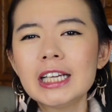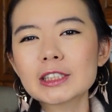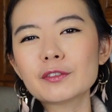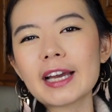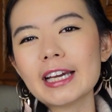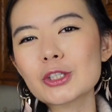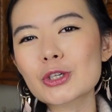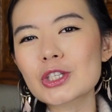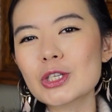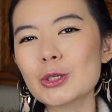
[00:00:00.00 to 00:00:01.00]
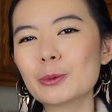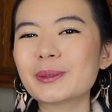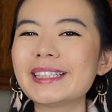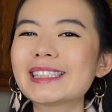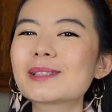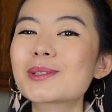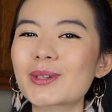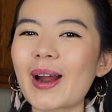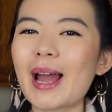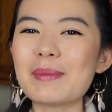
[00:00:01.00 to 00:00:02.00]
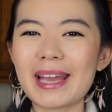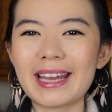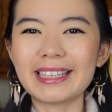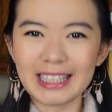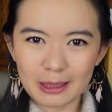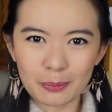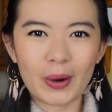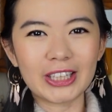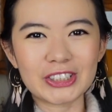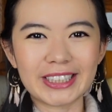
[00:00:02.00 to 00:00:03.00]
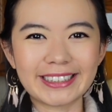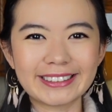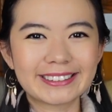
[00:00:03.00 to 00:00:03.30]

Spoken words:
So if that interests you, please subscribe and keep watching.